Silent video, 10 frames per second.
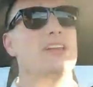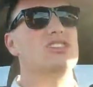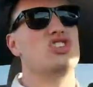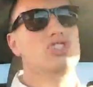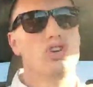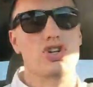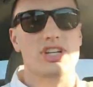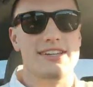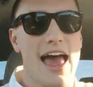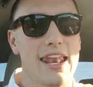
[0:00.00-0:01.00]
it's just your
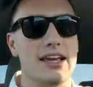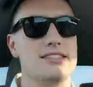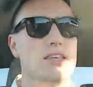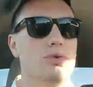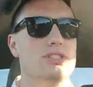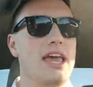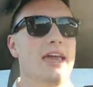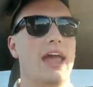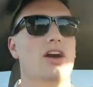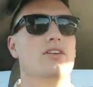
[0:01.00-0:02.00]
genetics that will
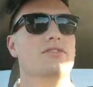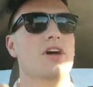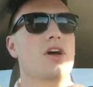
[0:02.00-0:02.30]
take care of